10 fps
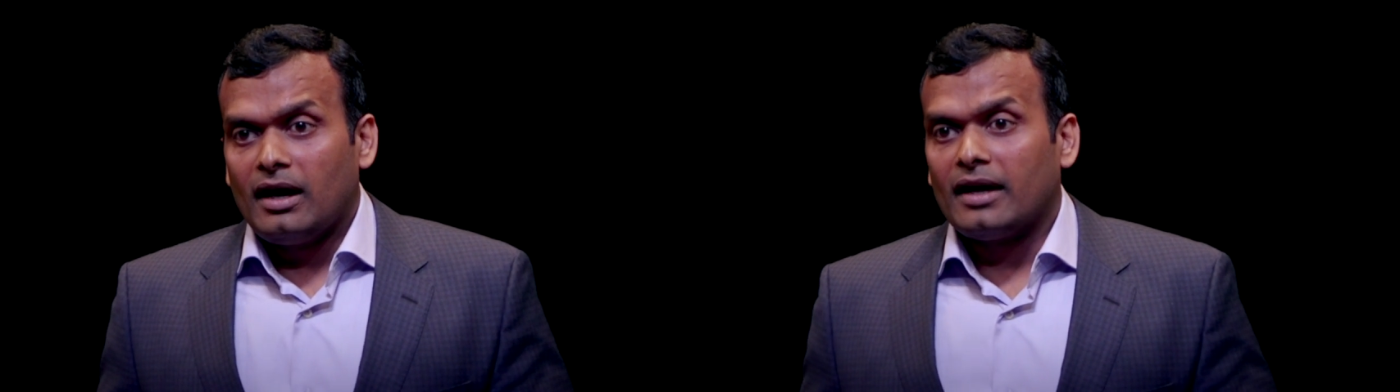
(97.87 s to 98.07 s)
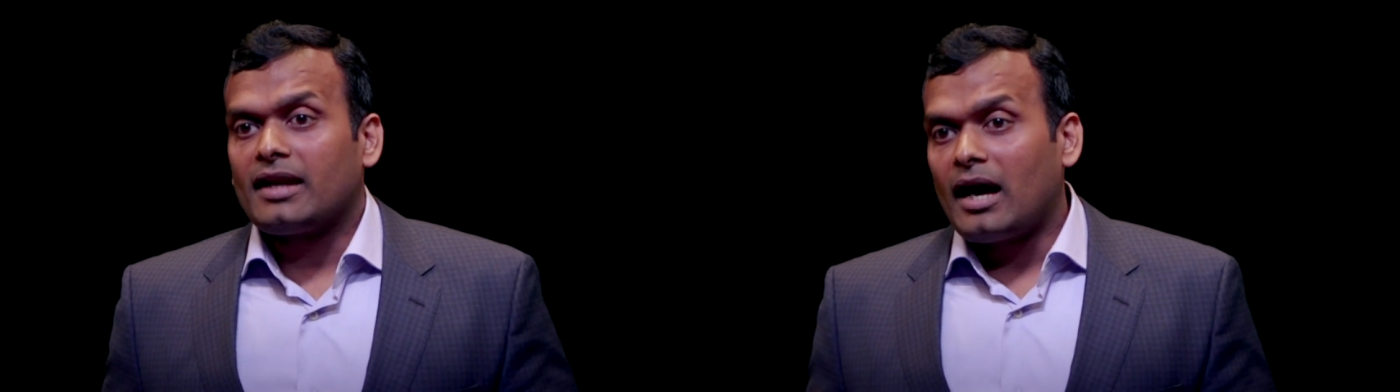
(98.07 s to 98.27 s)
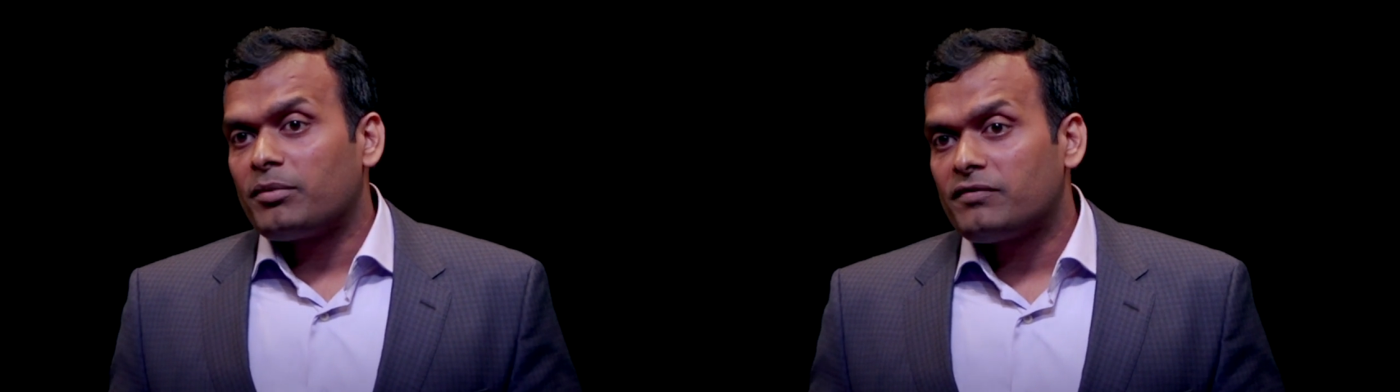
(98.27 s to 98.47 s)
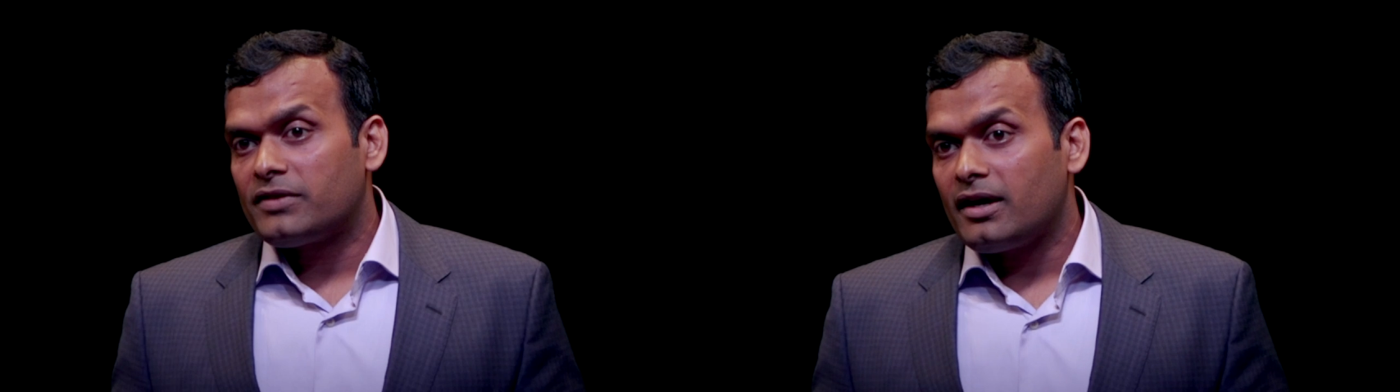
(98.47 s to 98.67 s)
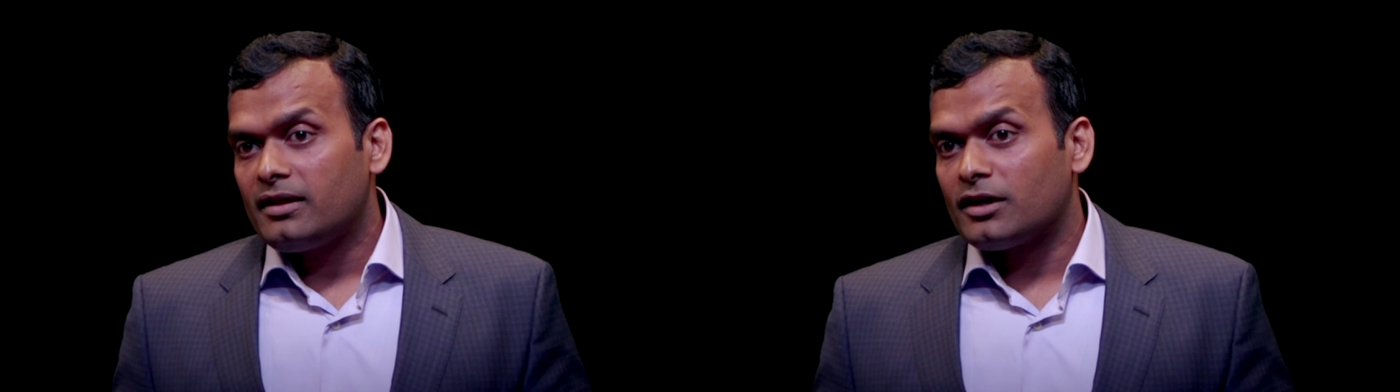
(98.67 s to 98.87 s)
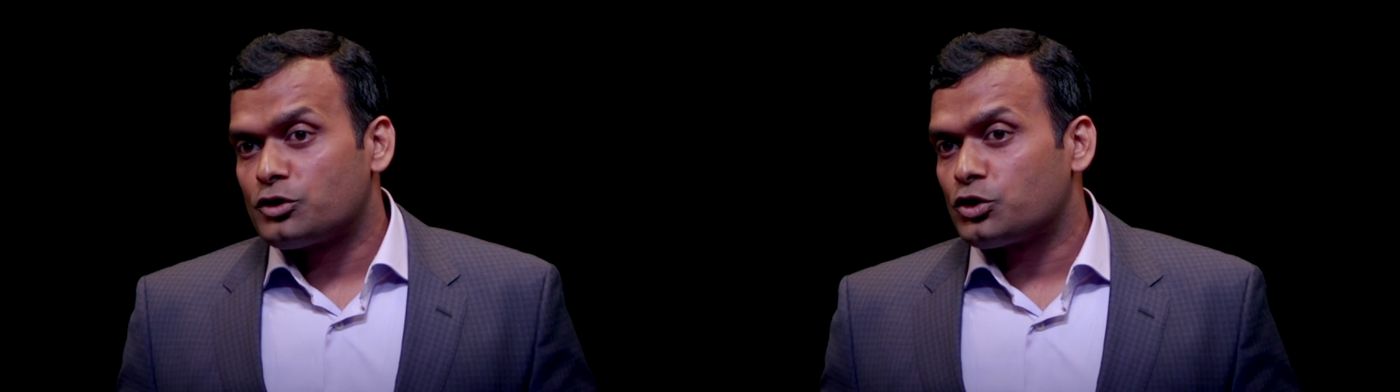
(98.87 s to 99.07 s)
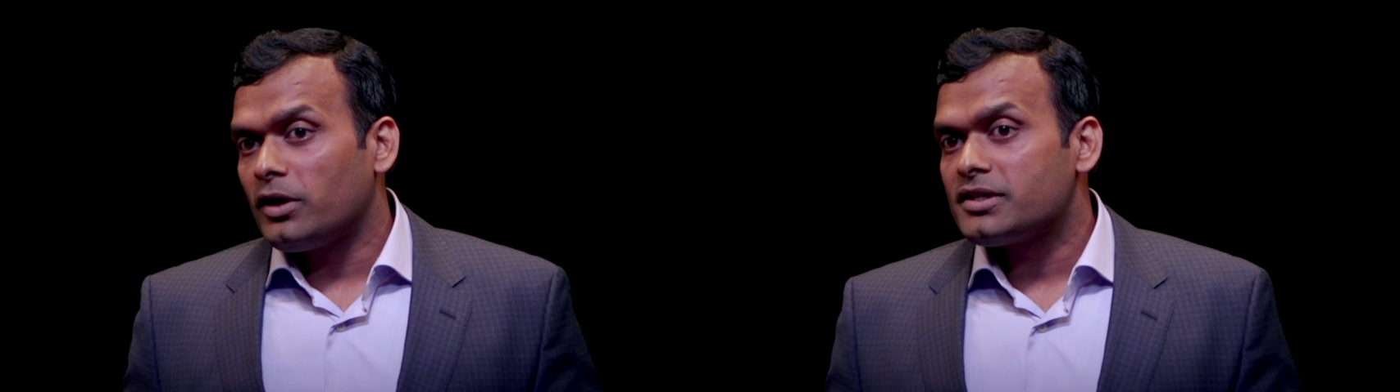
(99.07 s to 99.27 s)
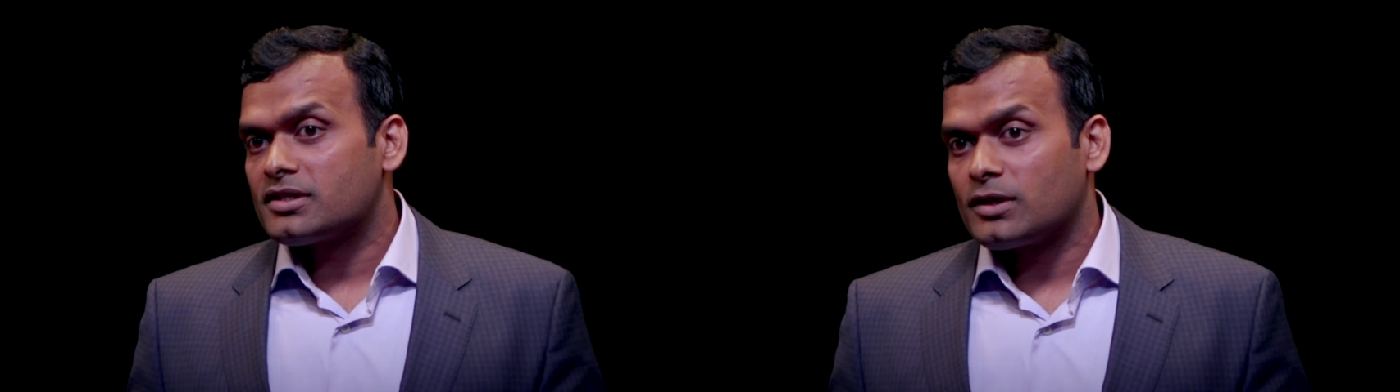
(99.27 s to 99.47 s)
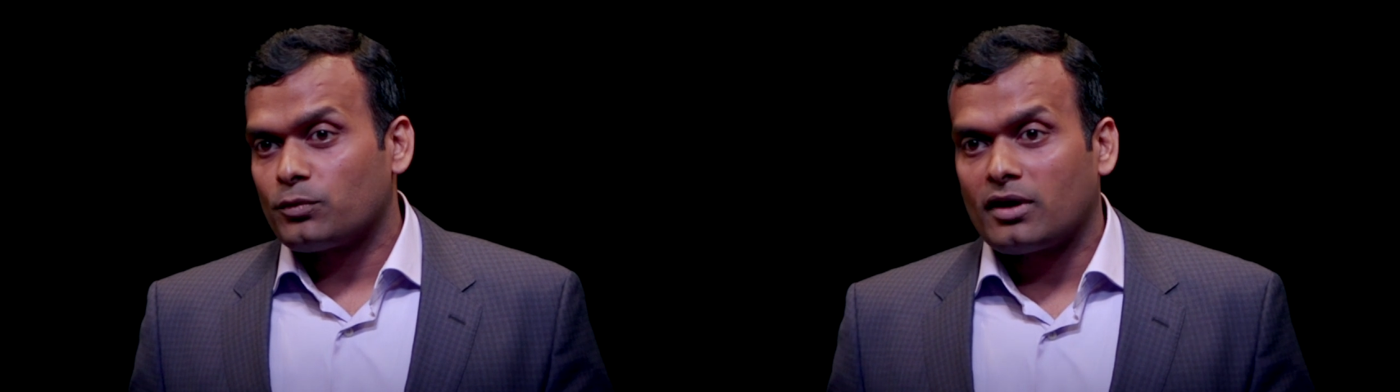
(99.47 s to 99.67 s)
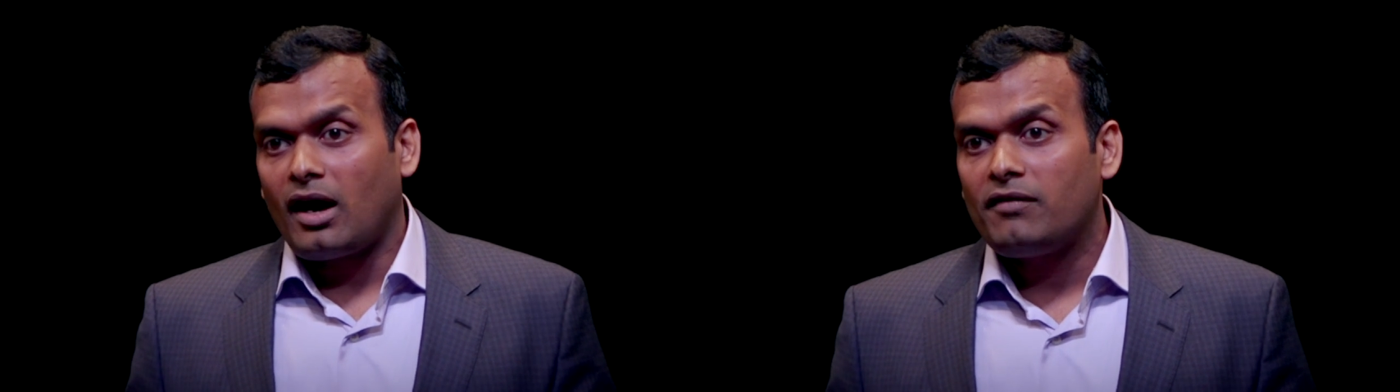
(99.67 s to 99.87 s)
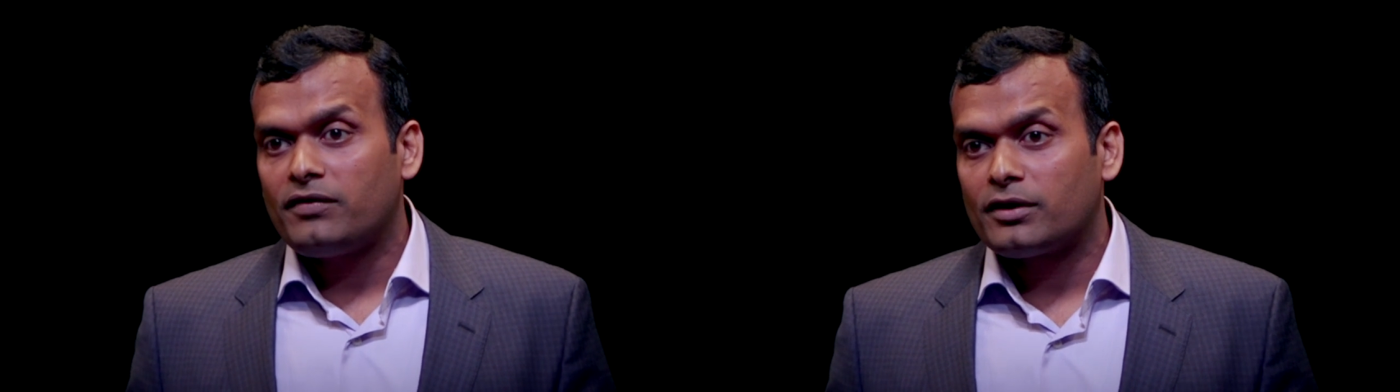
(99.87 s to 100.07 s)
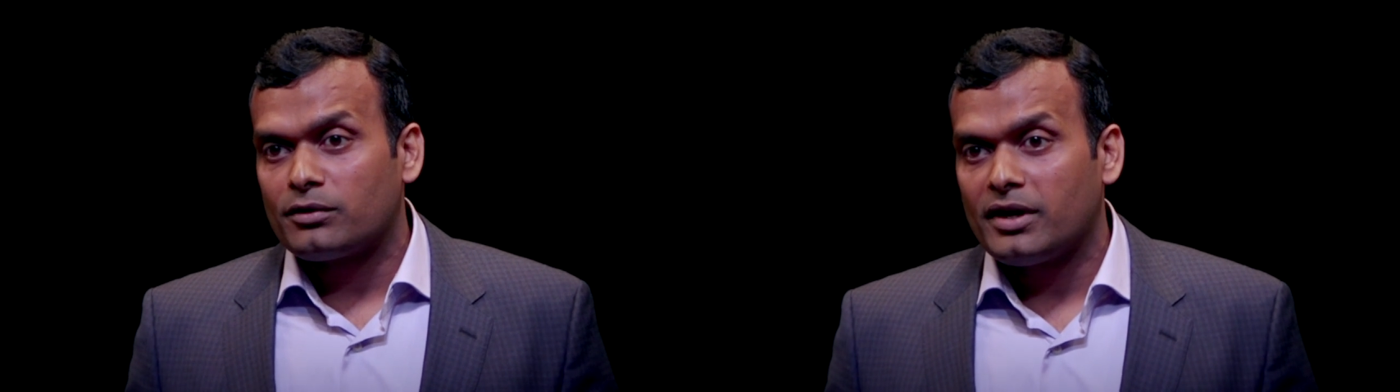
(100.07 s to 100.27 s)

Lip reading: On top of that, the choices that were offered